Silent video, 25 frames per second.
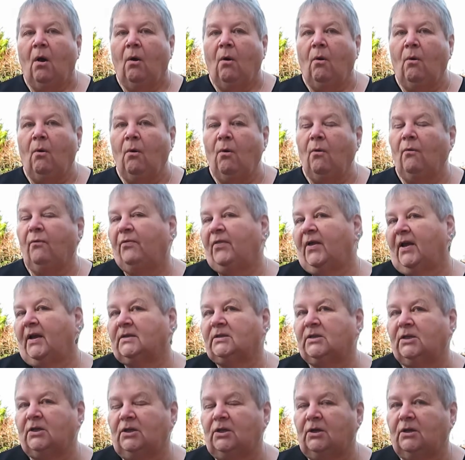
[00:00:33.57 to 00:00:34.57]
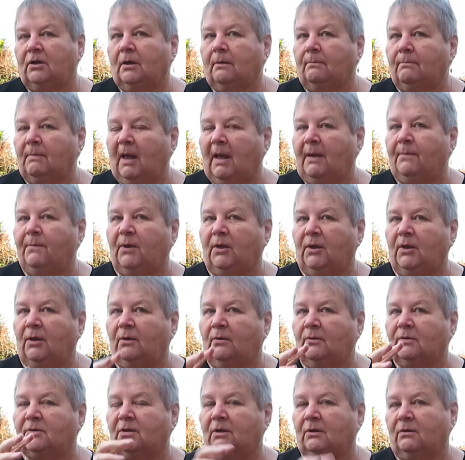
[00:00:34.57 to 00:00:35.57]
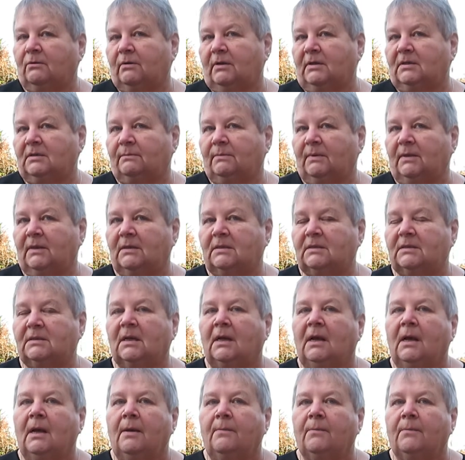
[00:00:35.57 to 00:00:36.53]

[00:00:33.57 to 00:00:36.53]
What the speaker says: or things that you can maybe use at Christmas